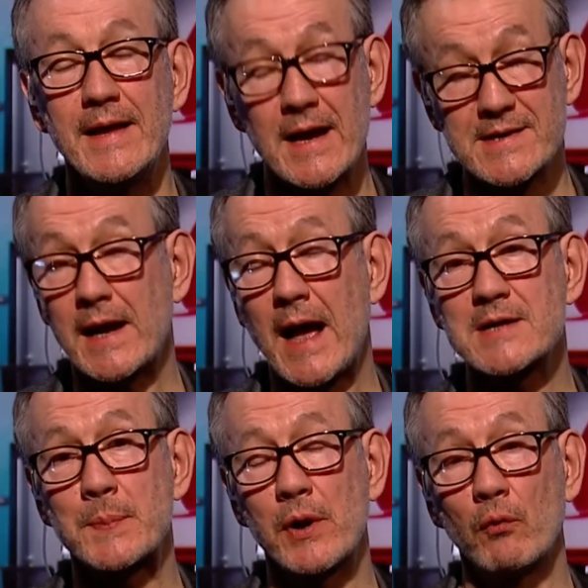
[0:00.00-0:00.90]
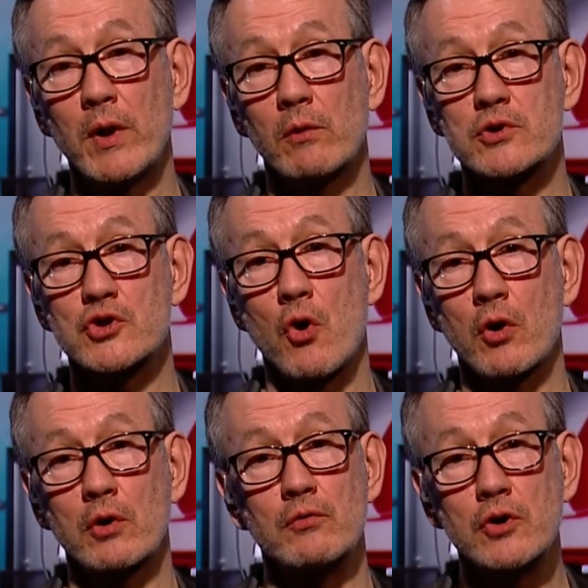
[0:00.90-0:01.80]
Yes, it has been a real
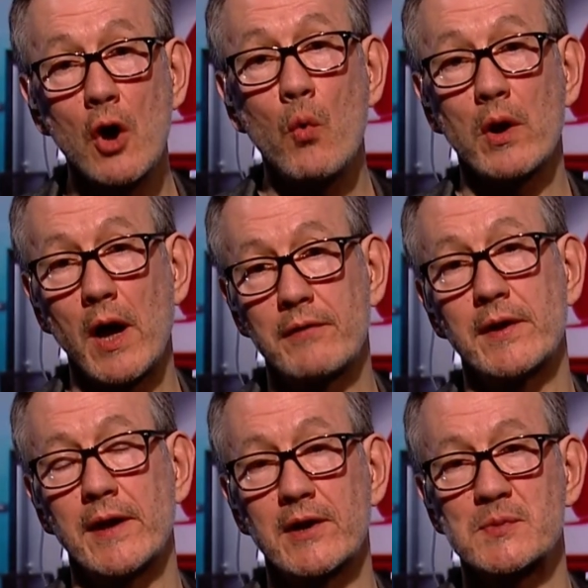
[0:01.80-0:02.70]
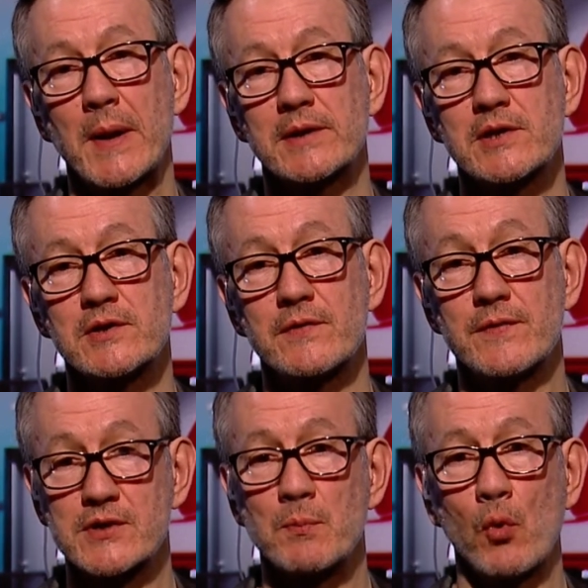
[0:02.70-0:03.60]
shock. No one, I think, expected
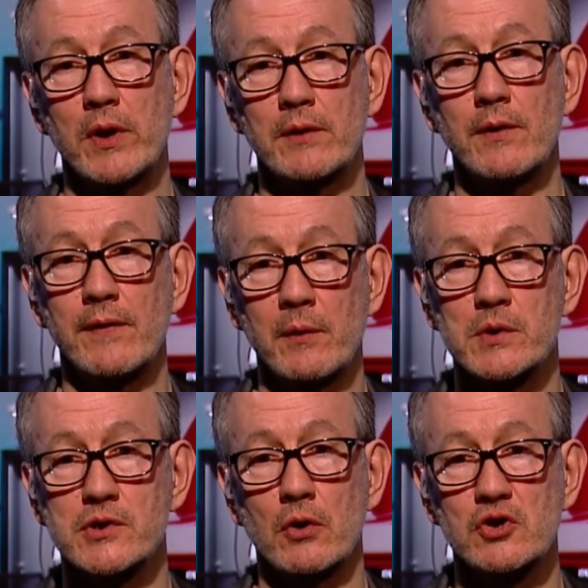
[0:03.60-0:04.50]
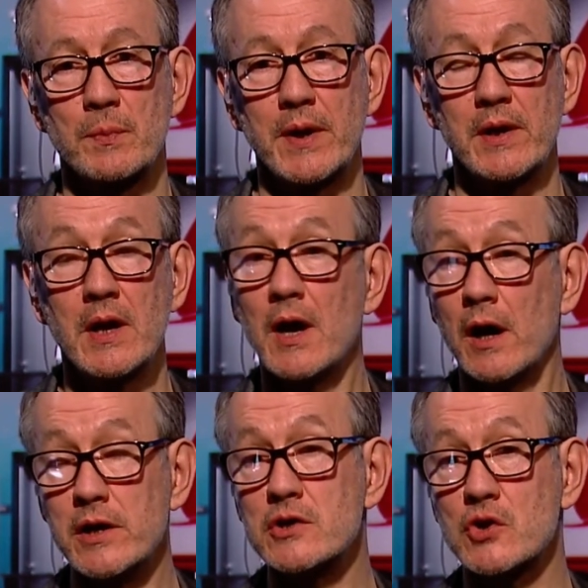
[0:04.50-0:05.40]
this morning that there was going to be
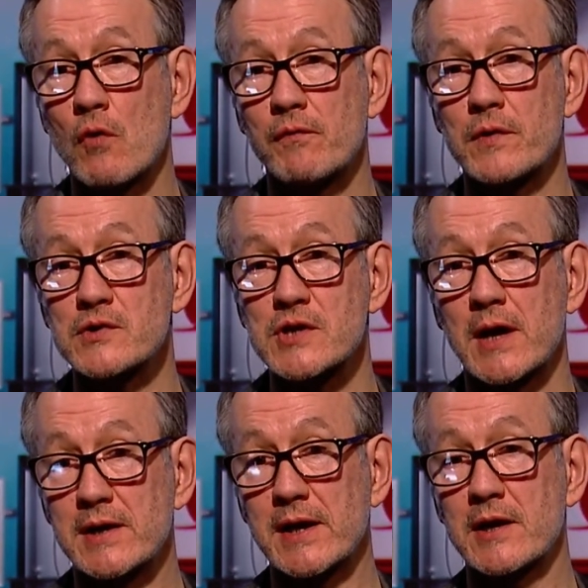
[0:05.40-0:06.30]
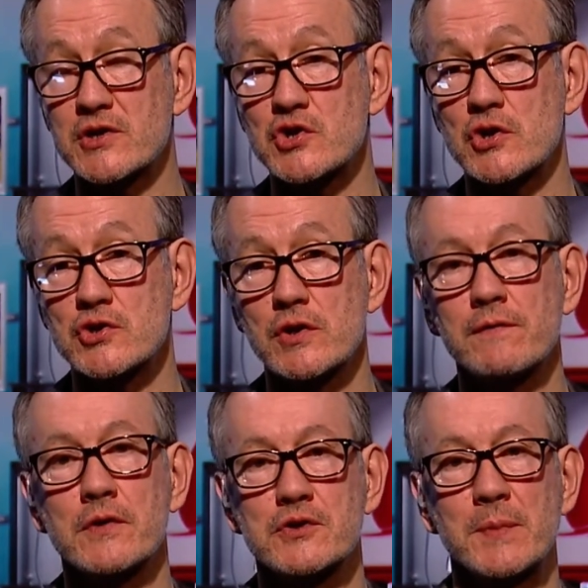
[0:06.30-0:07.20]
a news conference and Nicola Sturgeon, the
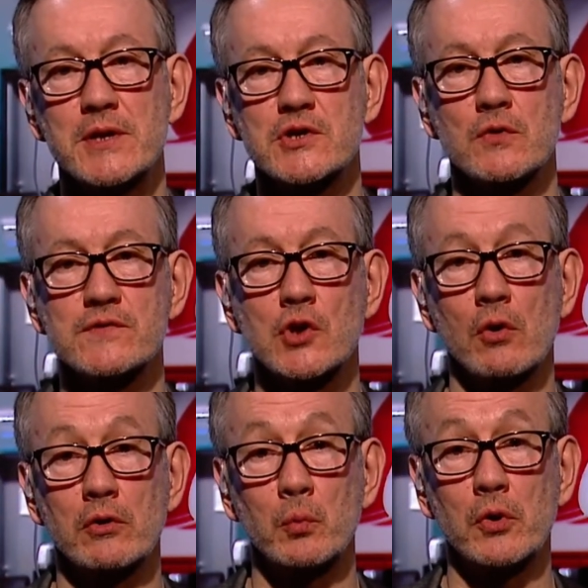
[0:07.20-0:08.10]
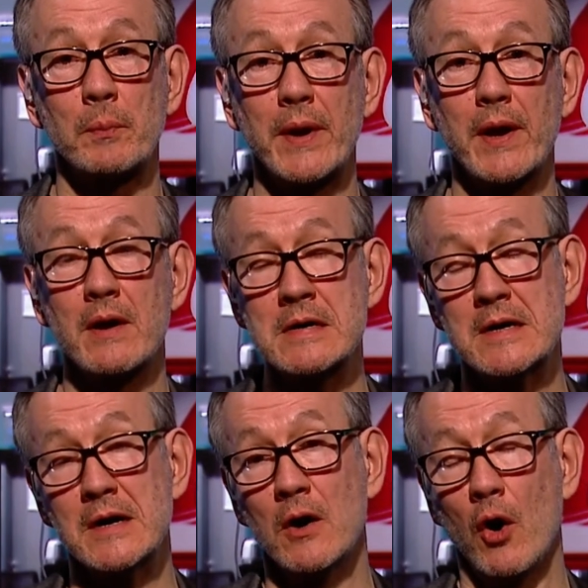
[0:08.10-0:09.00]
First Minister of Scotland, would appear
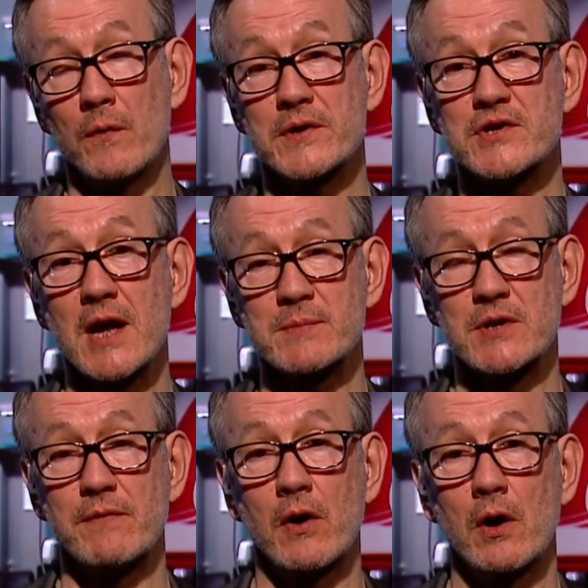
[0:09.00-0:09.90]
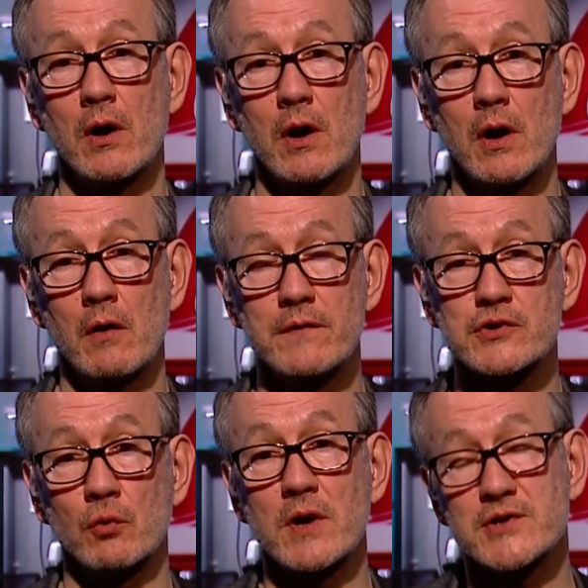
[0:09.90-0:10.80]
on the steps of her
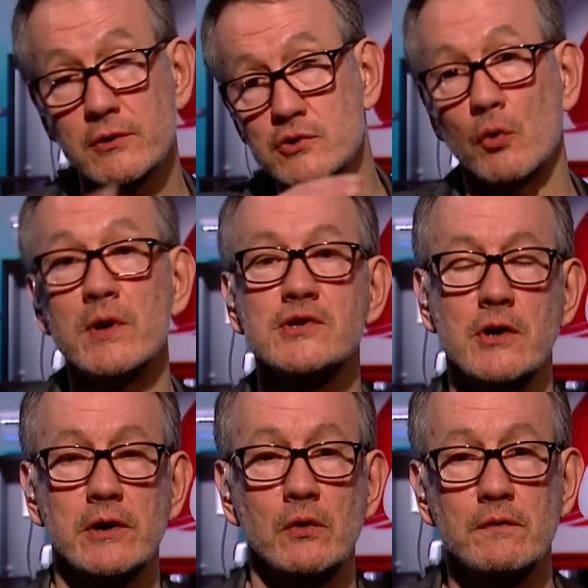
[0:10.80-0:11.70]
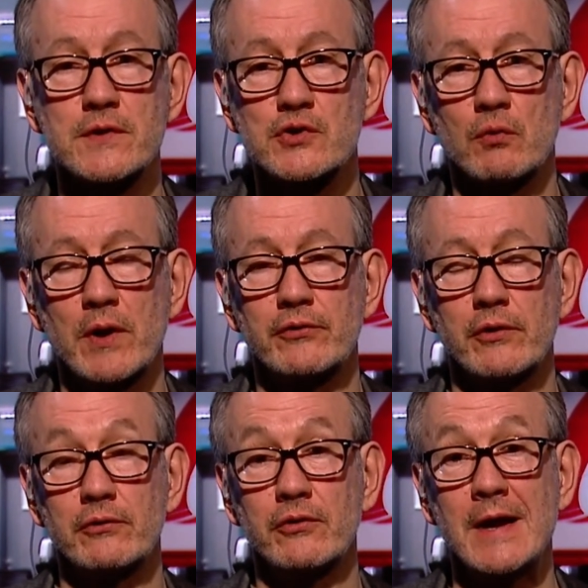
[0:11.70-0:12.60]
official residence or inside her official
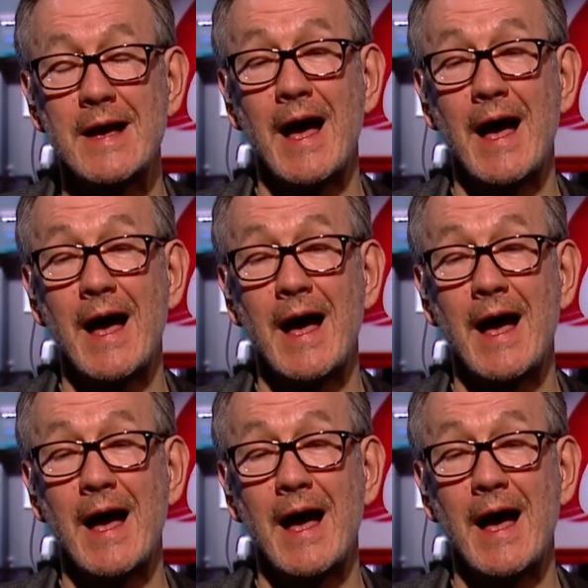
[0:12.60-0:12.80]
residence